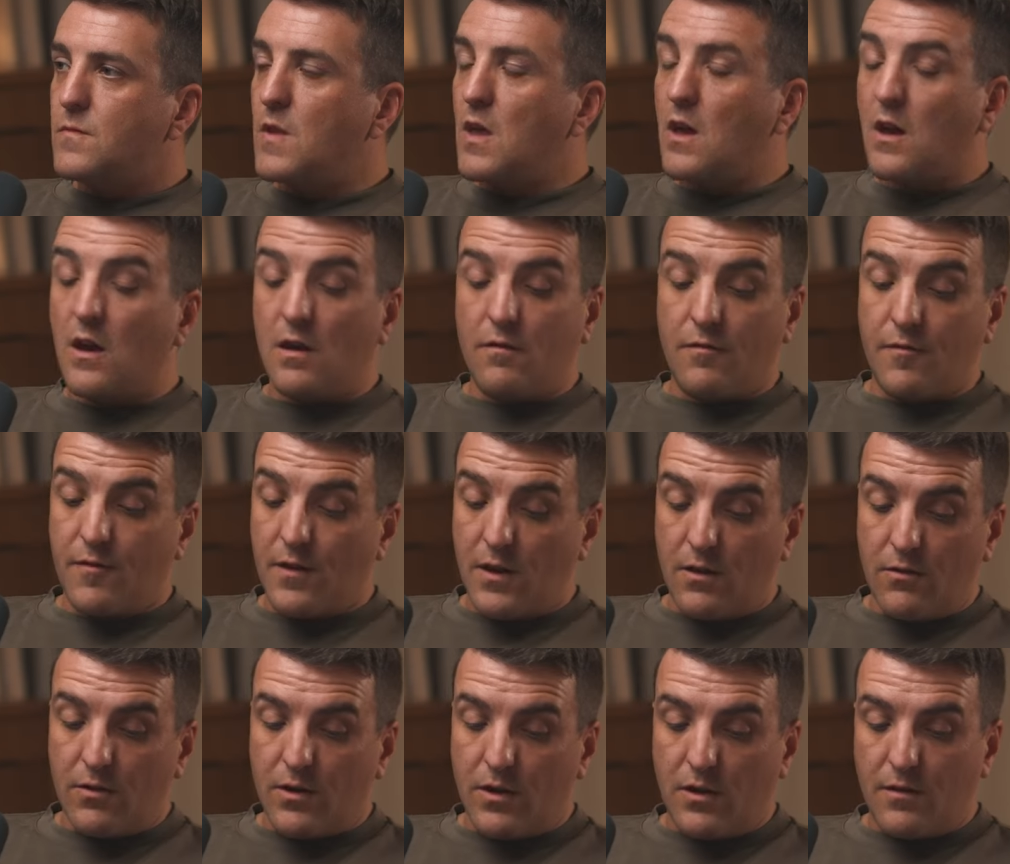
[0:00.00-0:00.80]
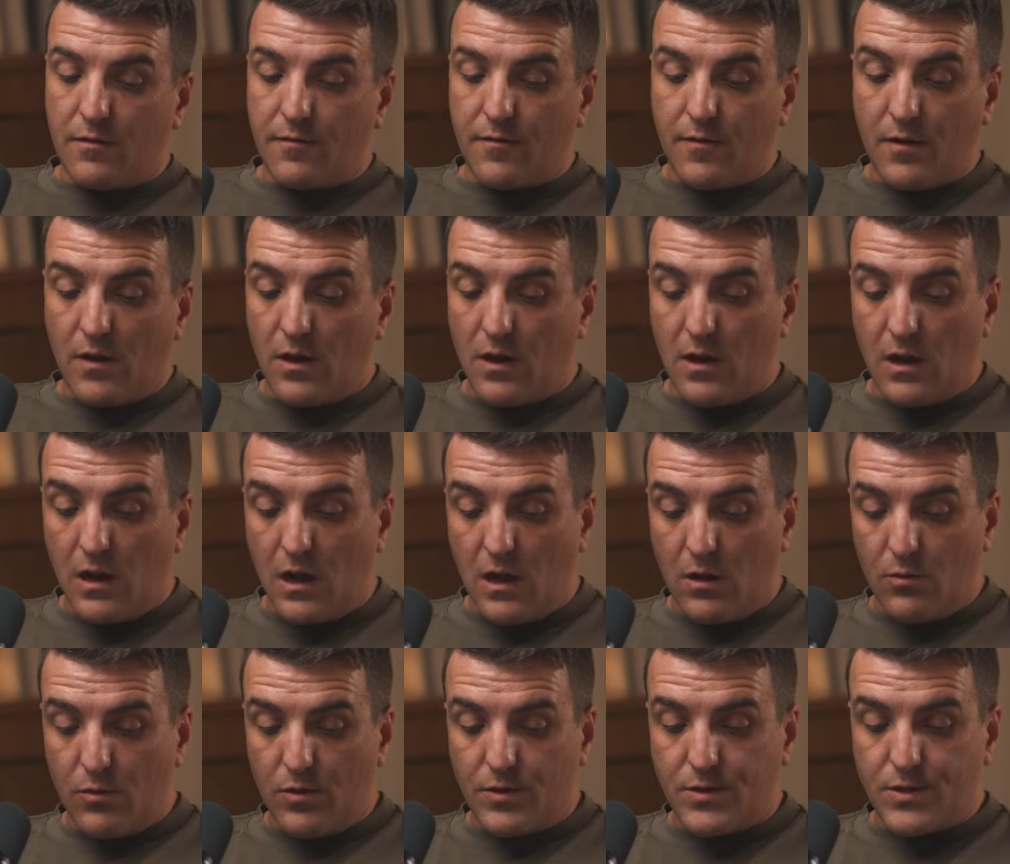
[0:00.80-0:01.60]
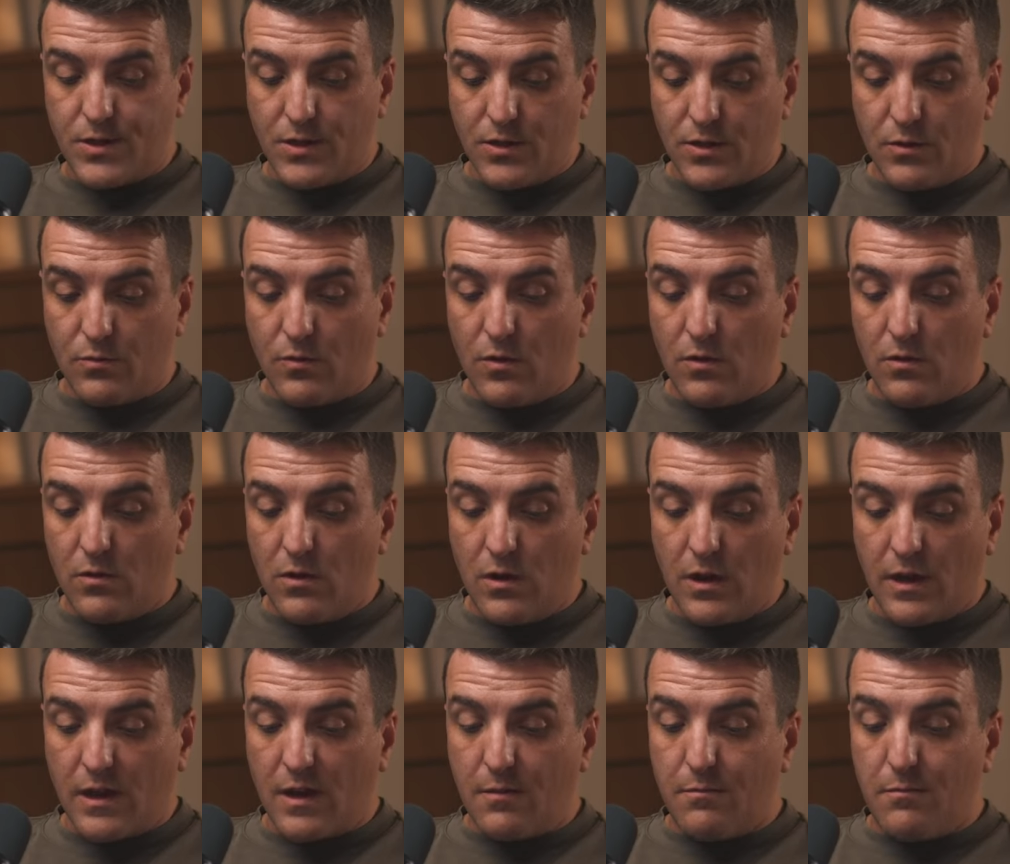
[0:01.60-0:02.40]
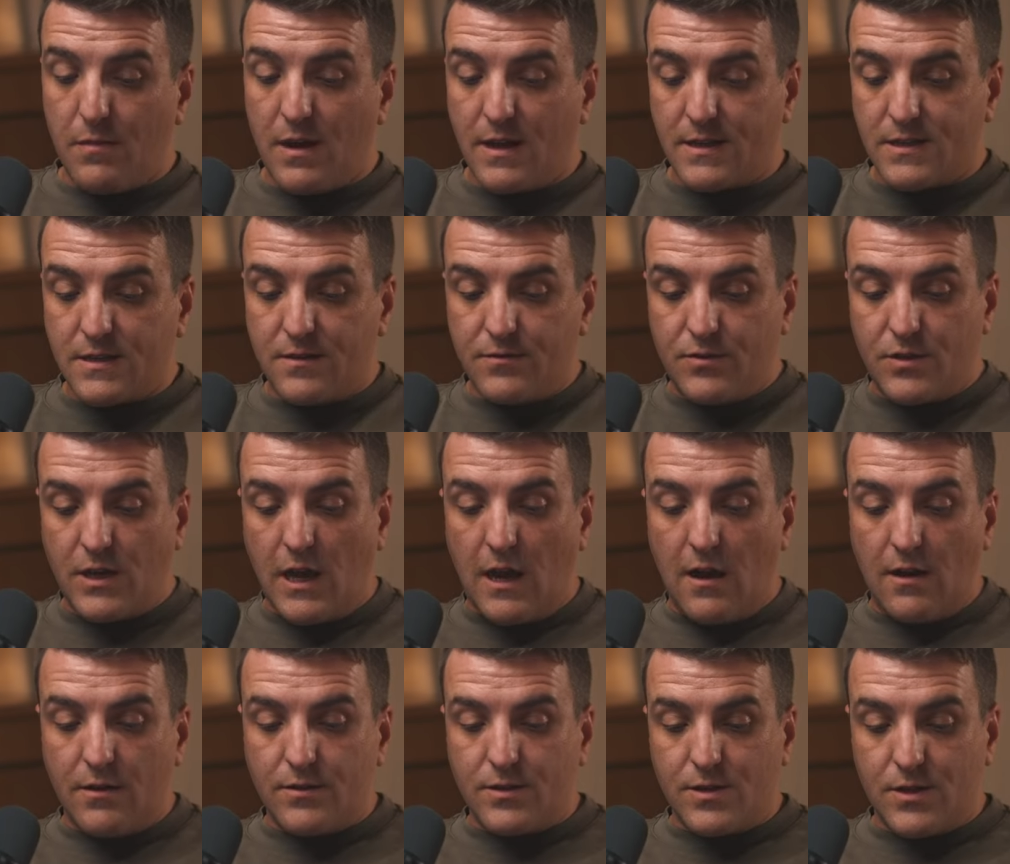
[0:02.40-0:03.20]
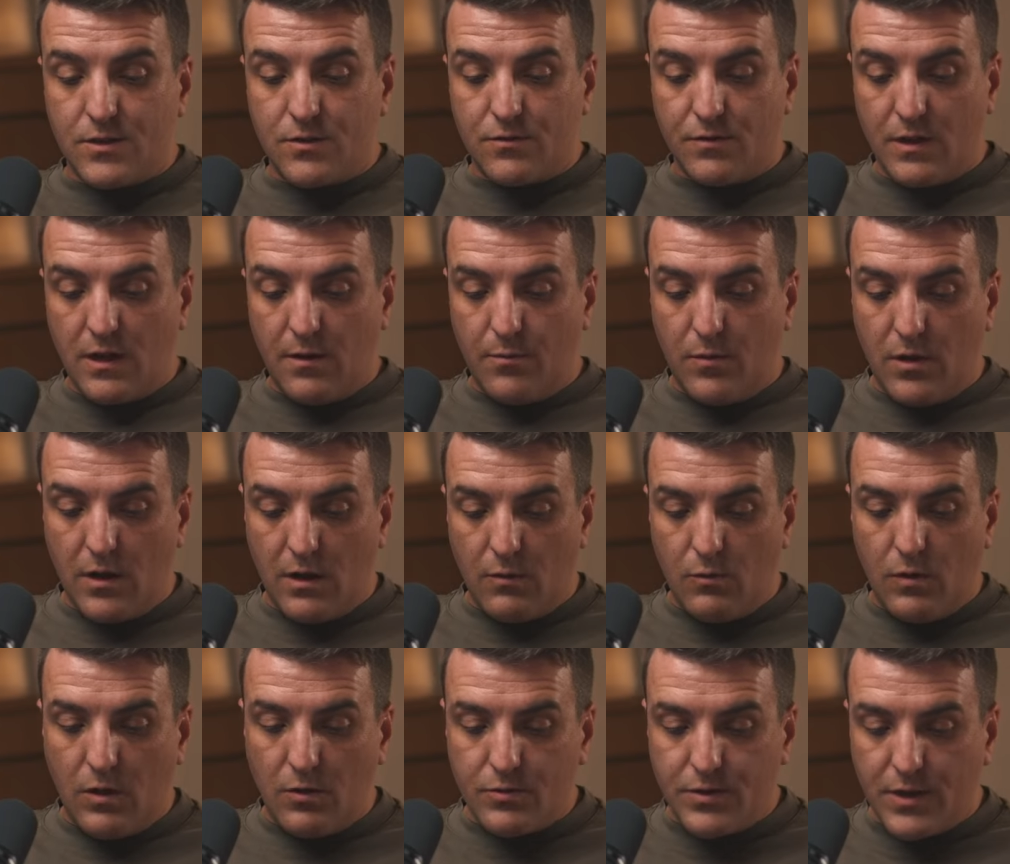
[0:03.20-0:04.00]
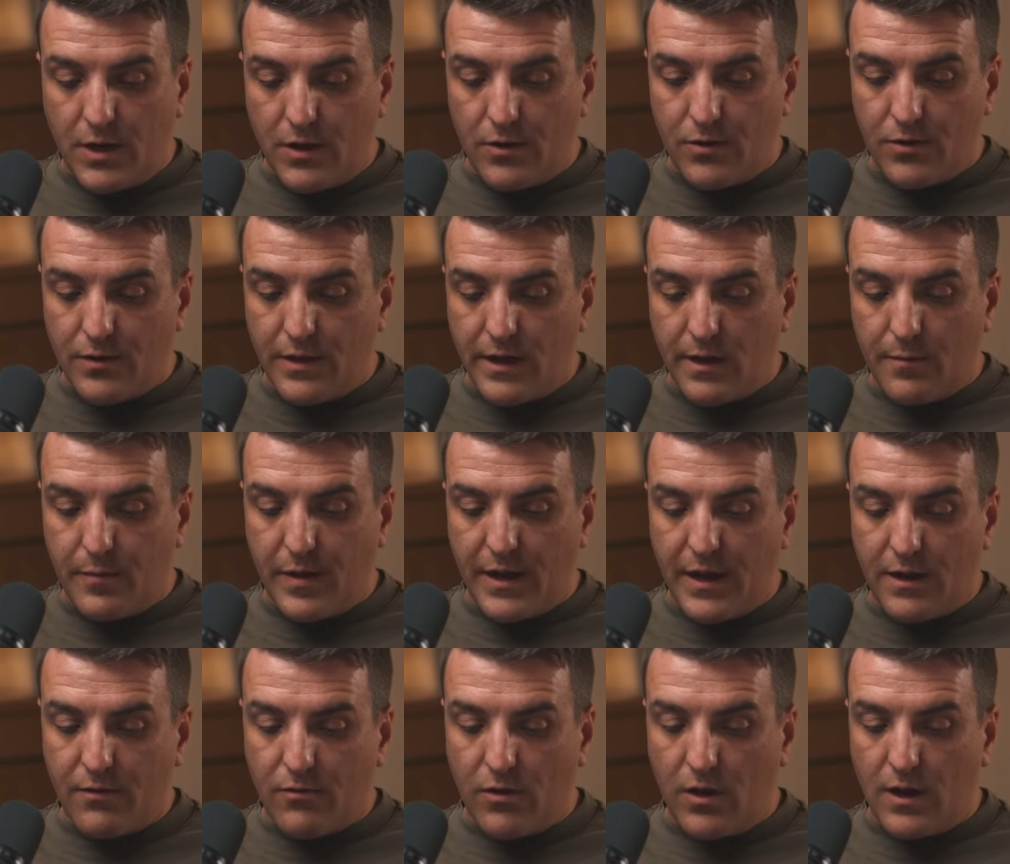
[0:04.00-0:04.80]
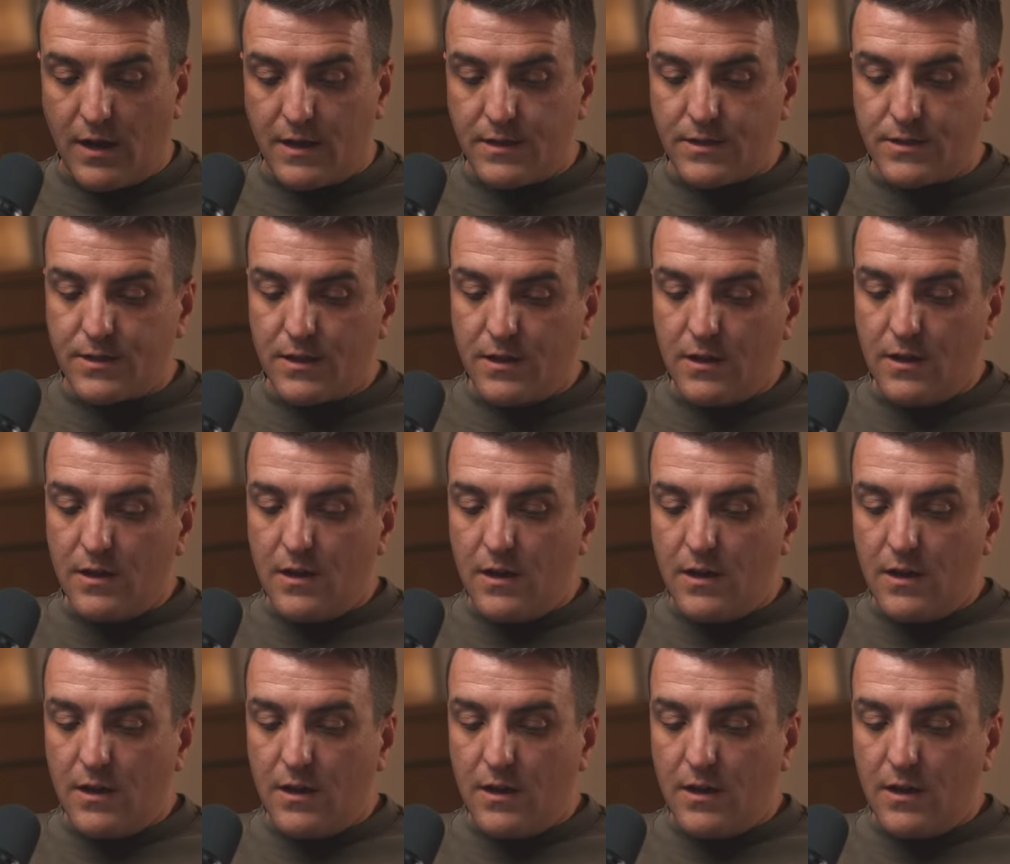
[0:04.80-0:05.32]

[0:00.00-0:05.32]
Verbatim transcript: Yeah, fair enough. I would too. Well, look, a massive shout out to Sharima. Well done on that pay rise.